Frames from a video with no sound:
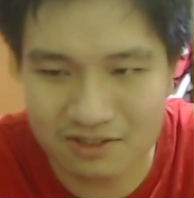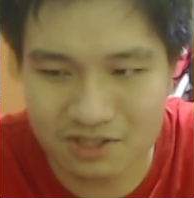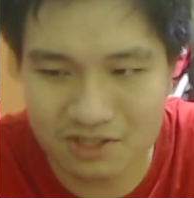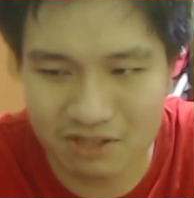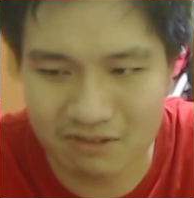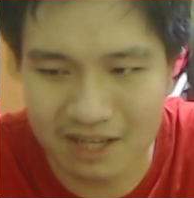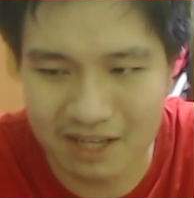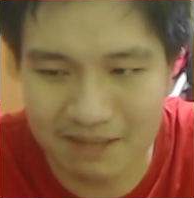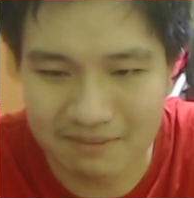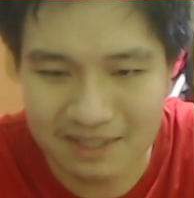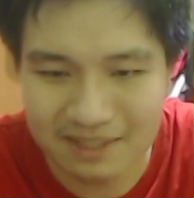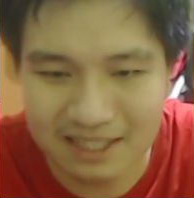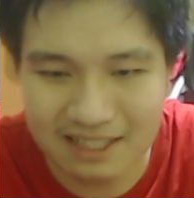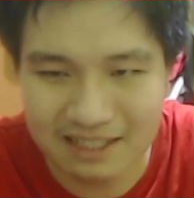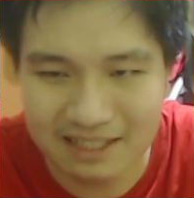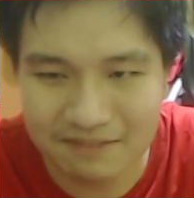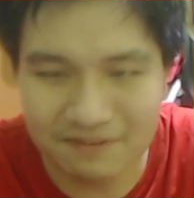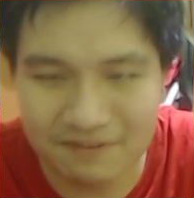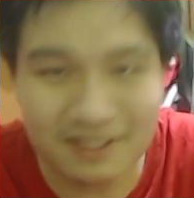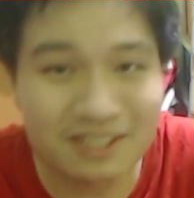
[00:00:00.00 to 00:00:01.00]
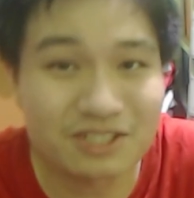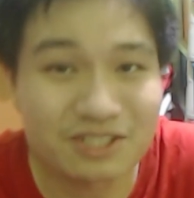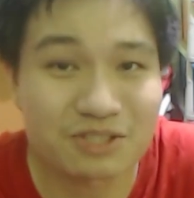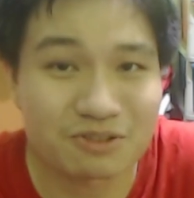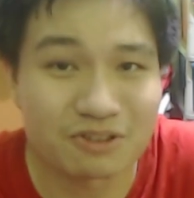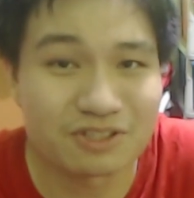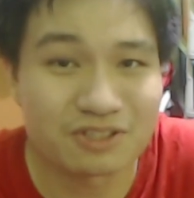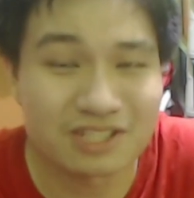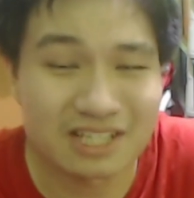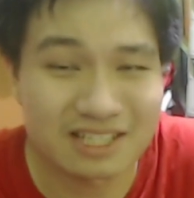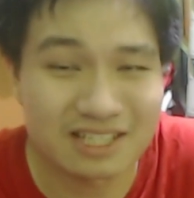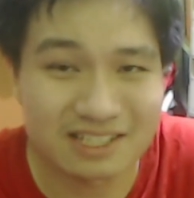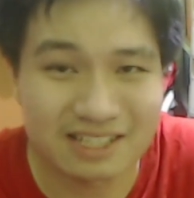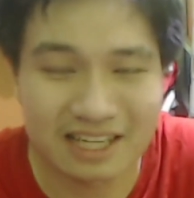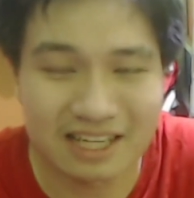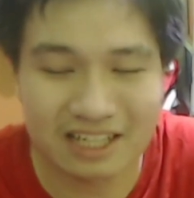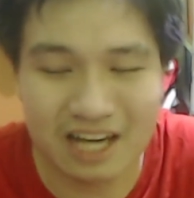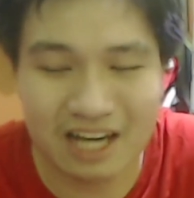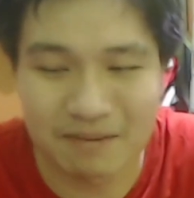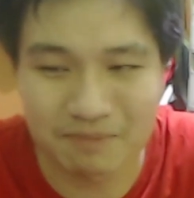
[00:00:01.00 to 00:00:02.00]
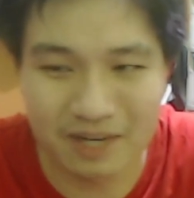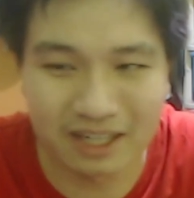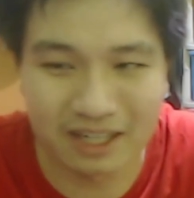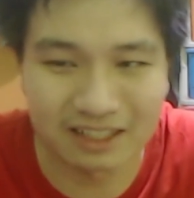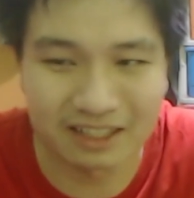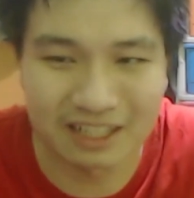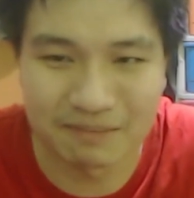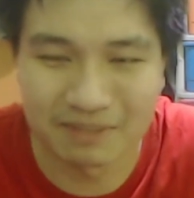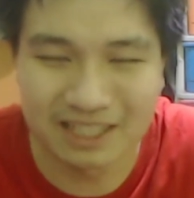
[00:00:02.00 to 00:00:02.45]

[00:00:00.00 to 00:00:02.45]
So fingers crossed it doesn't get copyright claim.